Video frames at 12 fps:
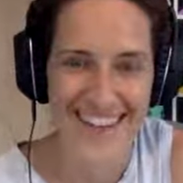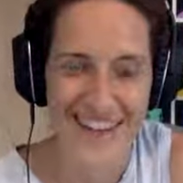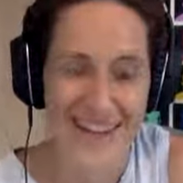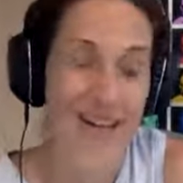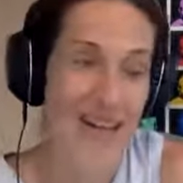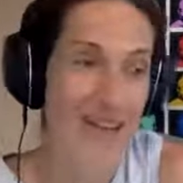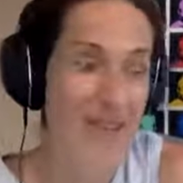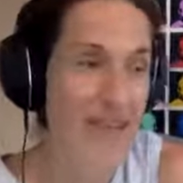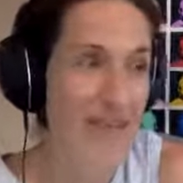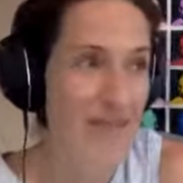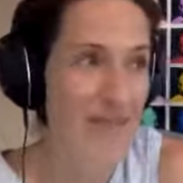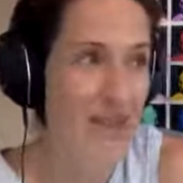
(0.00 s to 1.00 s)
I
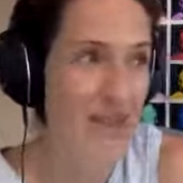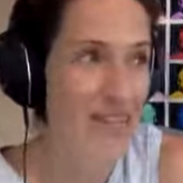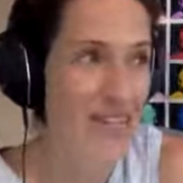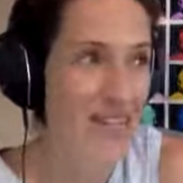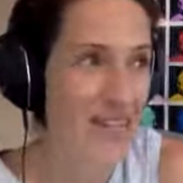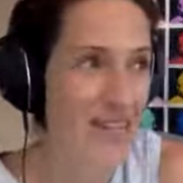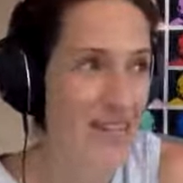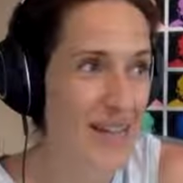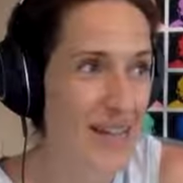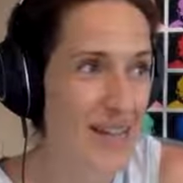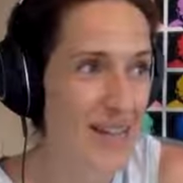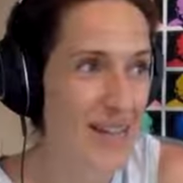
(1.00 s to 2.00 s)
think it's very
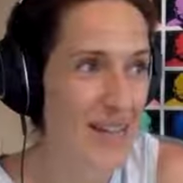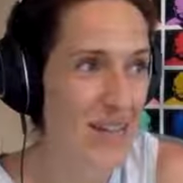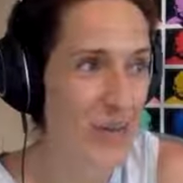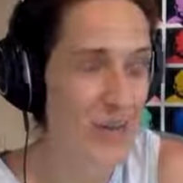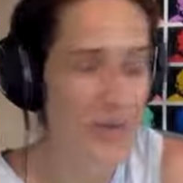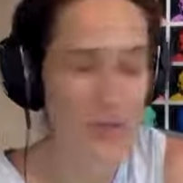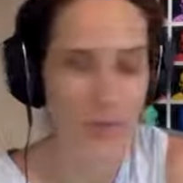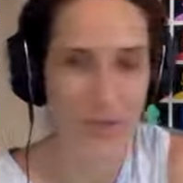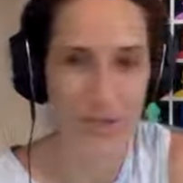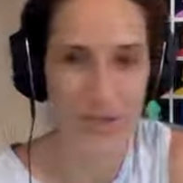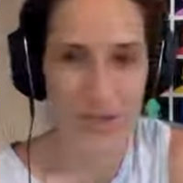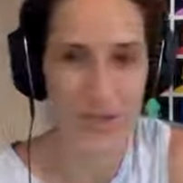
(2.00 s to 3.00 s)
exciting that you go
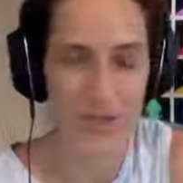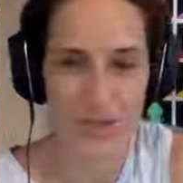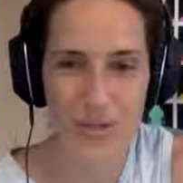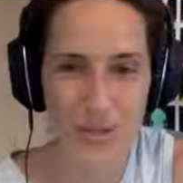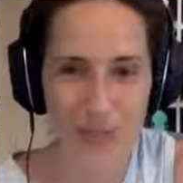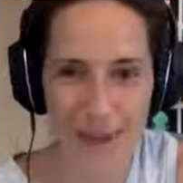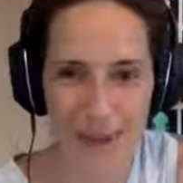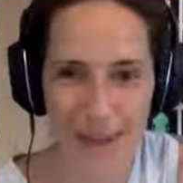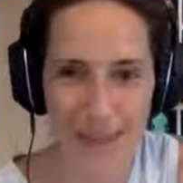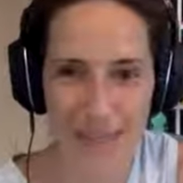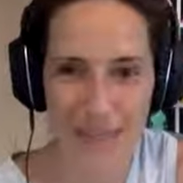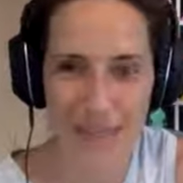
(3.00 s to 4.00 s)
to a new
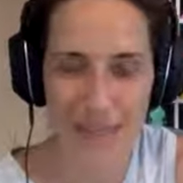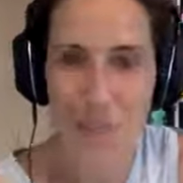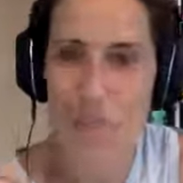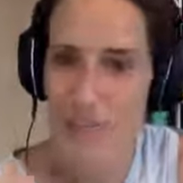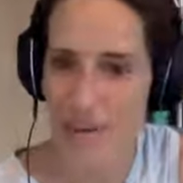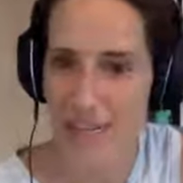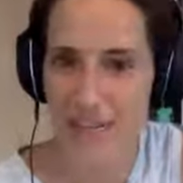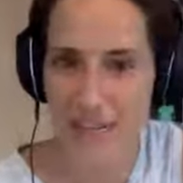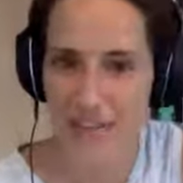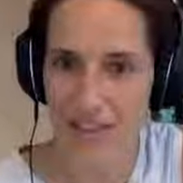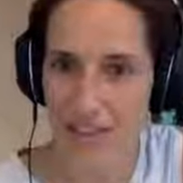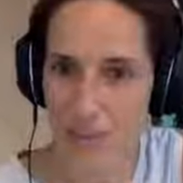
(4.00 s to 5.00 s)
place. You bring
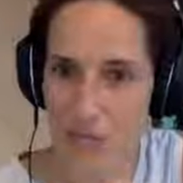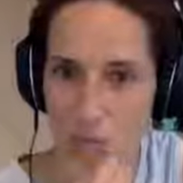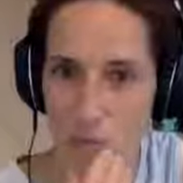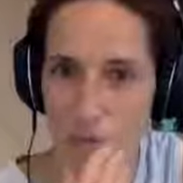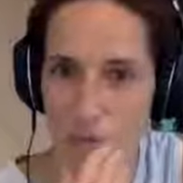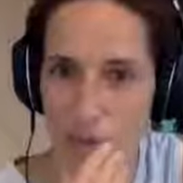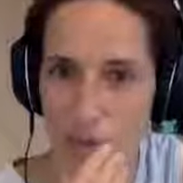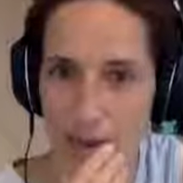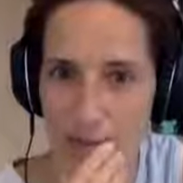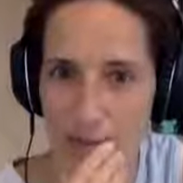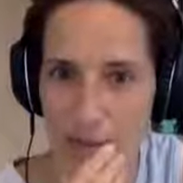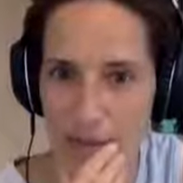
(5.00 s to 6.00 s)
another teacher with you,
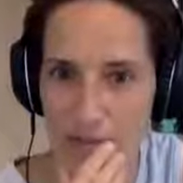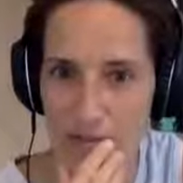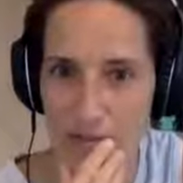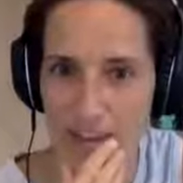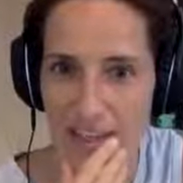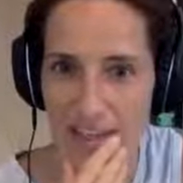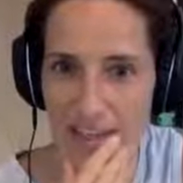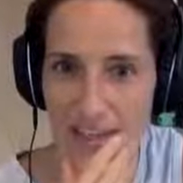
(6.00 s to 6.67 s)
I believe, right?